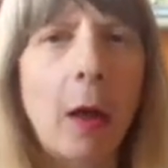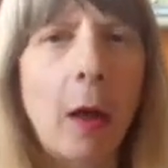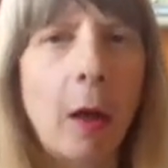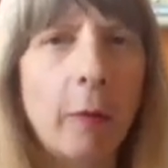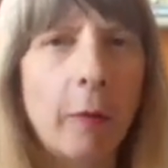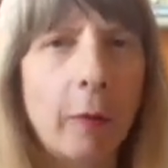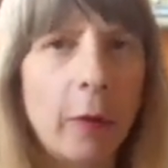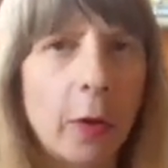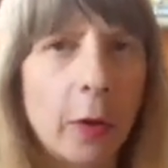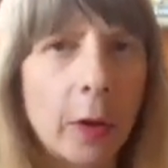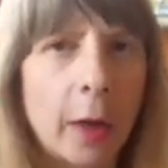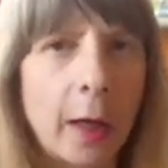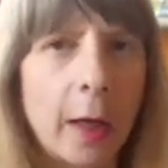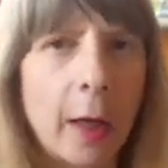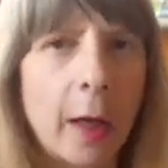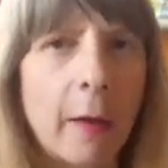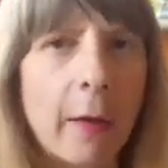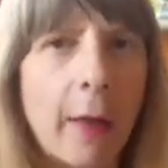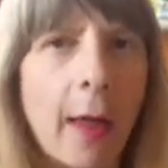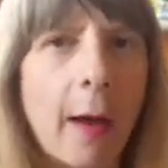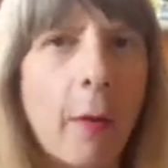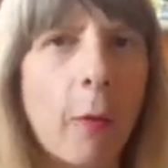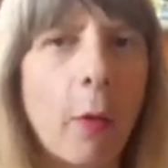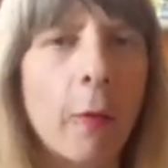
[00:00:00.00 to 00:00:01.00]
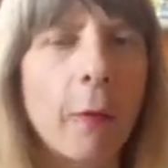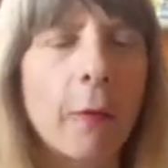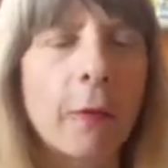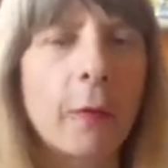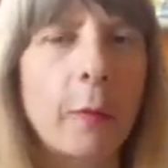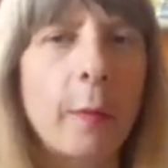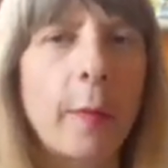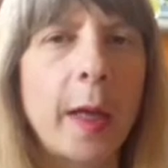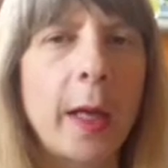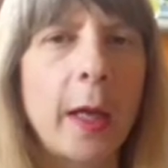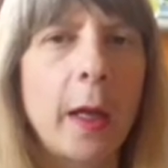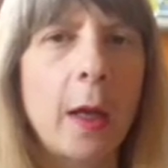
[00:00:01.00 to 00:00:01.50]
of looking at that one
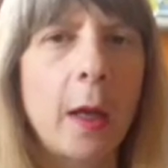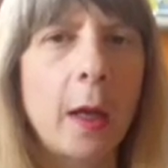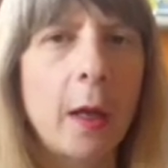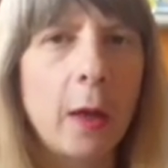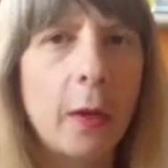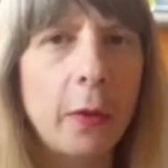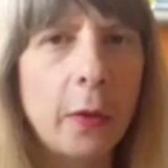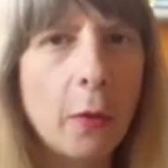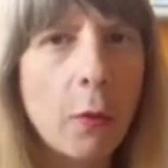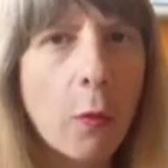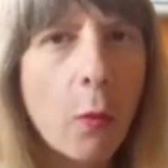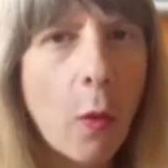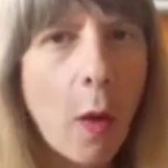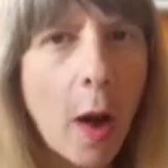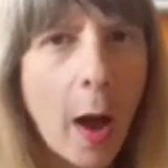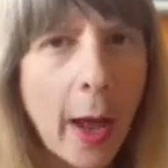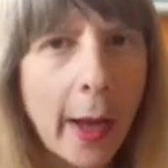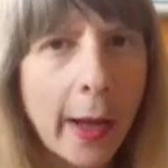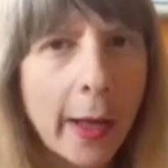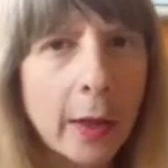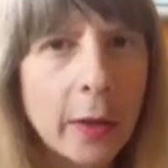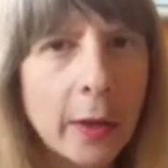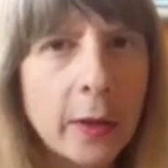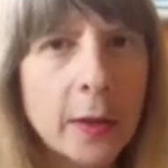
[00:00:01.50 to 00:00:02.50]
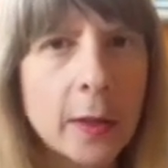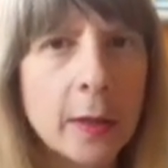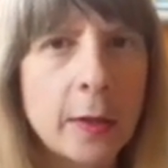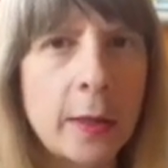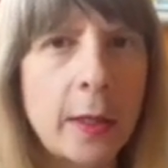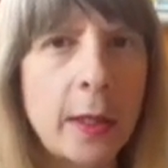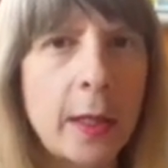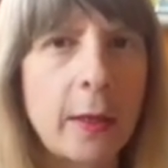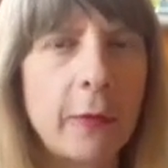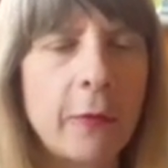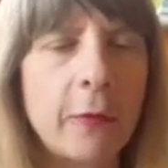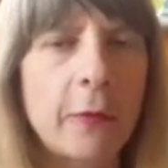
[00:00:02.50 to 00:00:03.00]
for me, the why
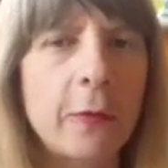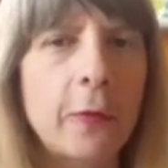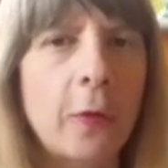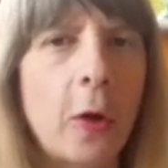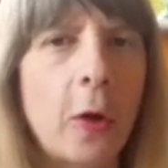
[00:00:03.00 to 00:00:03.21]
underneath